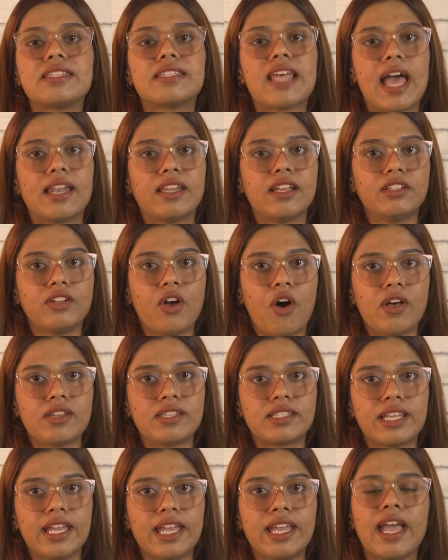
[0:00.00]
standard
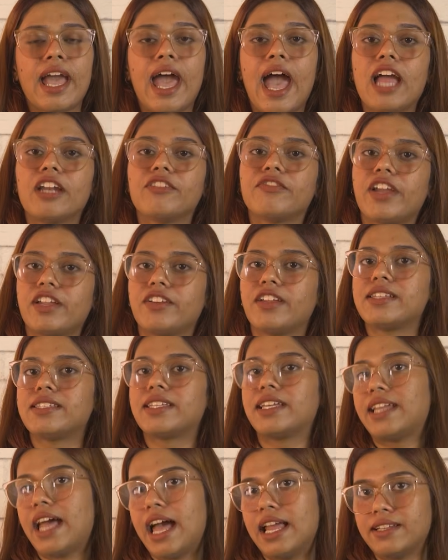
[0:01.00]
costing and variance
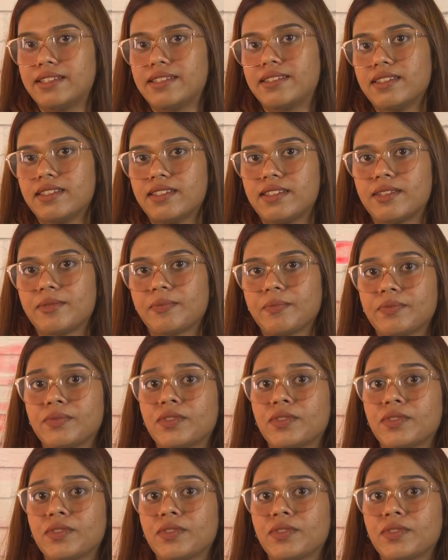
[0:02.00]
analysis.